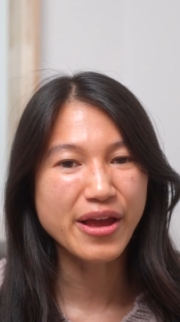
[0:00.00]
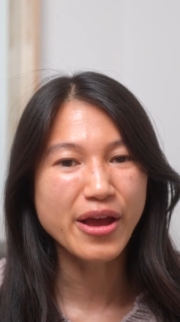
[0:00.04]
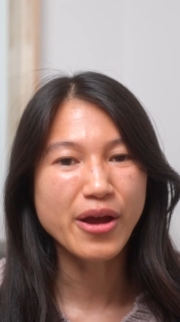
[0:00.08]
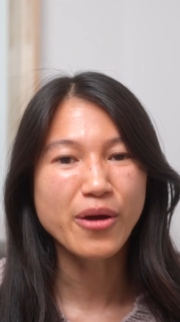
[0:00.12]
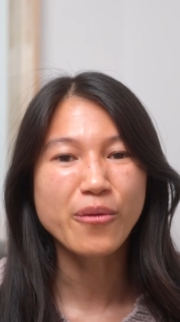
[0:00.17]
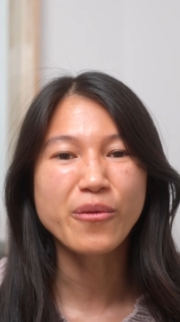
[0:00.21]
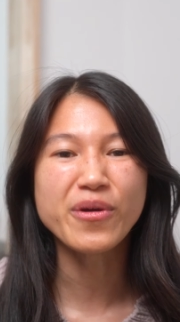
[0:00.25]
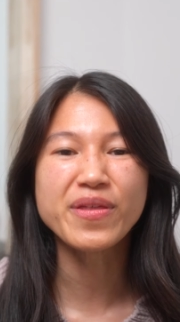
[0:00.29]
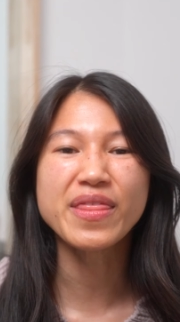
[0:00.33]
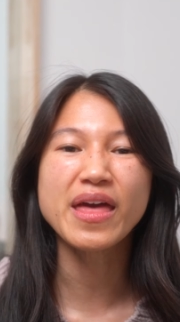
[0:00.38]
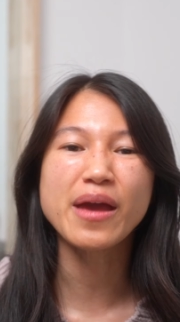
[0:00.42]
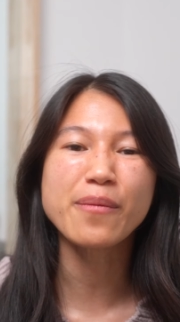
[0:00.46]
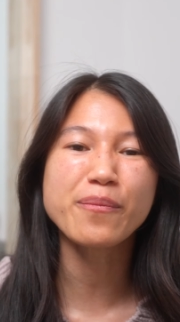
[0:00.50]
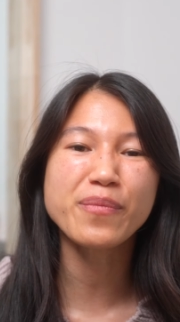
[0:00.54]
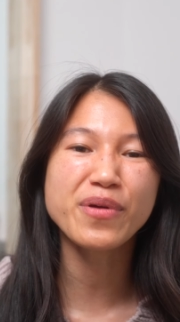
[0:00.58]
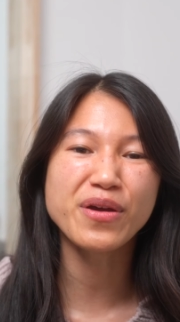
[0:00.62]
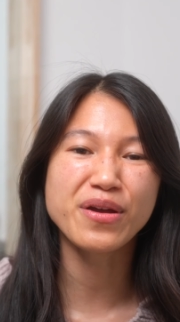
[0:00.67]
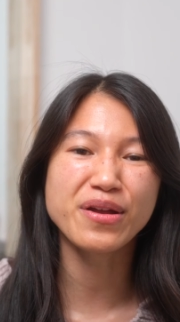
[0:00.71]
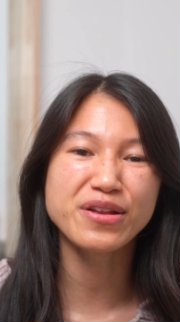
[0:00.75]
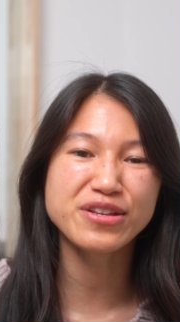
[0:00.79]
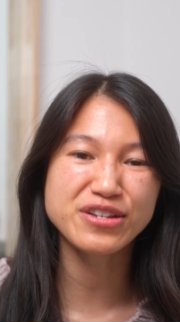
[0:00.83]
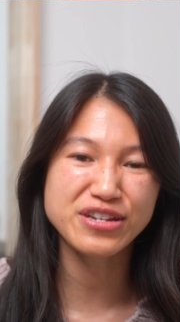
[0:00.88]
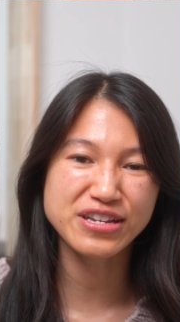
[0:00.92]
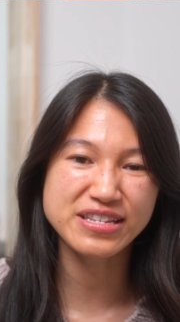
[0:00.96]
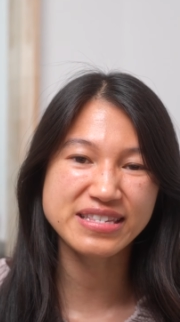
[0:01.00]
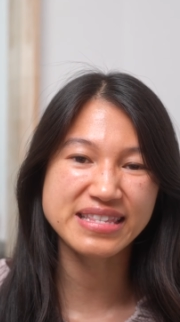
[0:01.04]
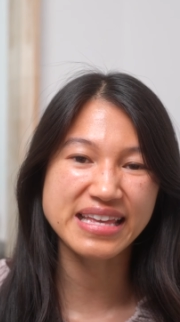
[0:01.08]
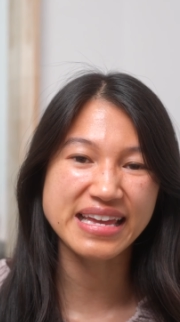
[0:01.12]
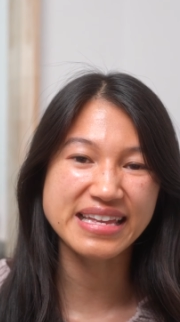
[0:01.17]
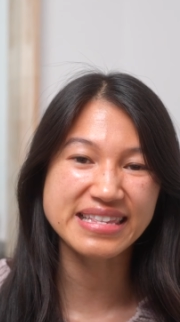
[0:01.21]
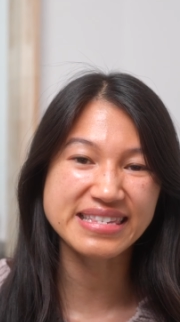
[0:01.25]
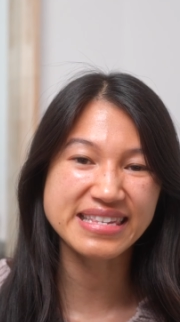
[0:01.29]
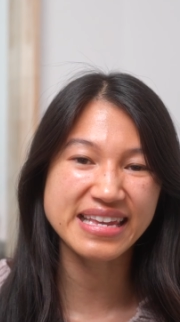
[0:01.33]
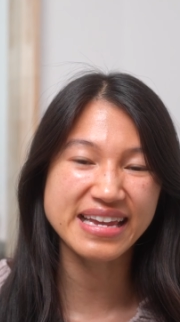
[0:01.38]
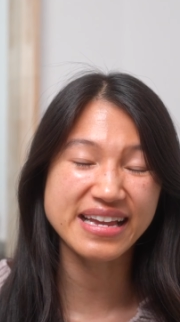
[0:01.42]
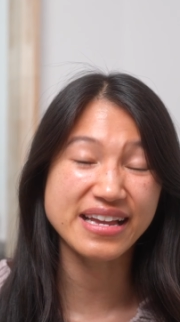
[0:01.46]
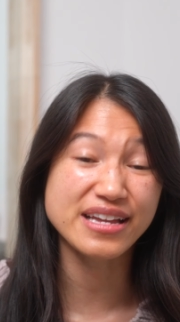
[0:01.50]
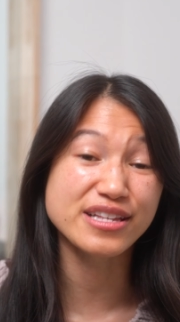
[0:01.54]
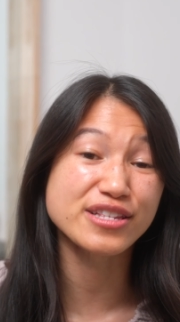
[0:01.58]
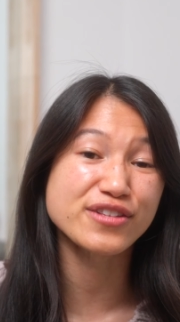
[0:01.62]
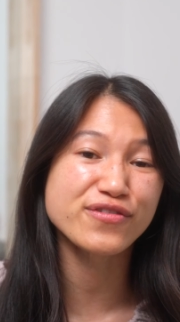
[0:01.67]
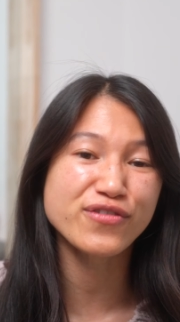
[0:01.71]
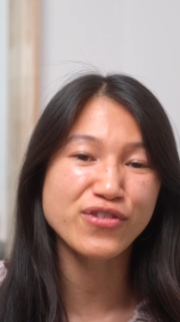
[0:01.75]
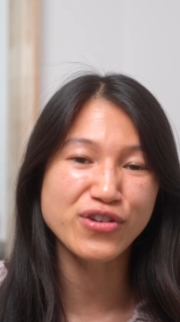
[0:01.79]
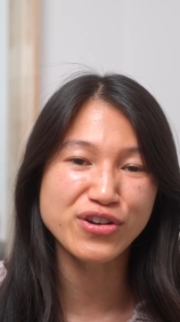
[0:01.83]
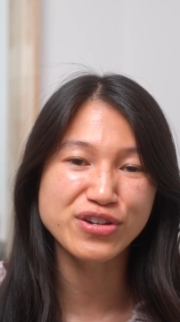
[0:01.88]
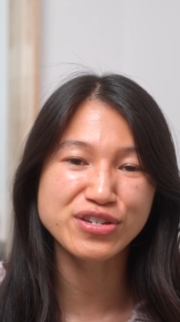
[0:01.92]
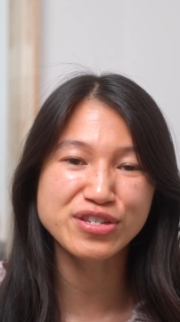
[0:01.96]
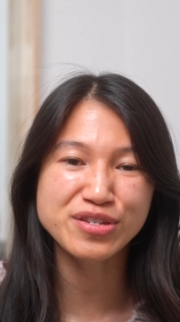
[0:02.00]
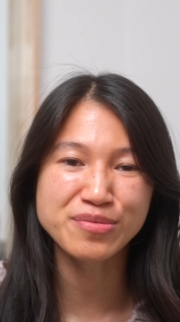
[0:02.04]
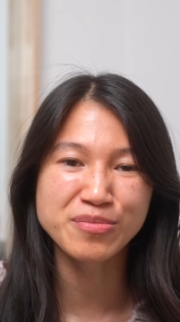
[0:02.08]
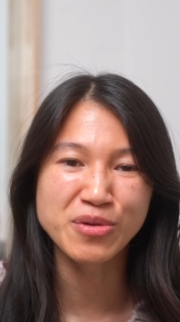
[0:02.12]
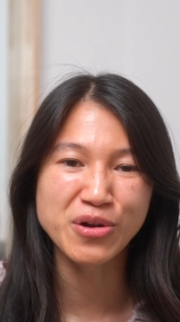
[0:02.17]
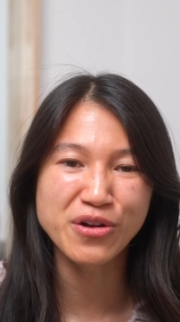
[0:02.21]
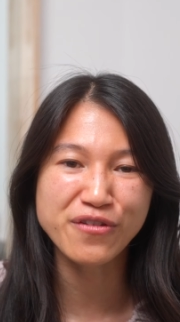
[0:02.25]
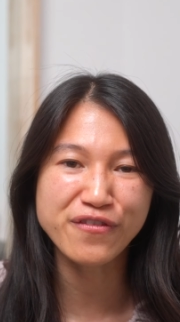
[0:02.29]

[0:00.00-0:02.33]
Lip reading: when they purchased their tickets for a small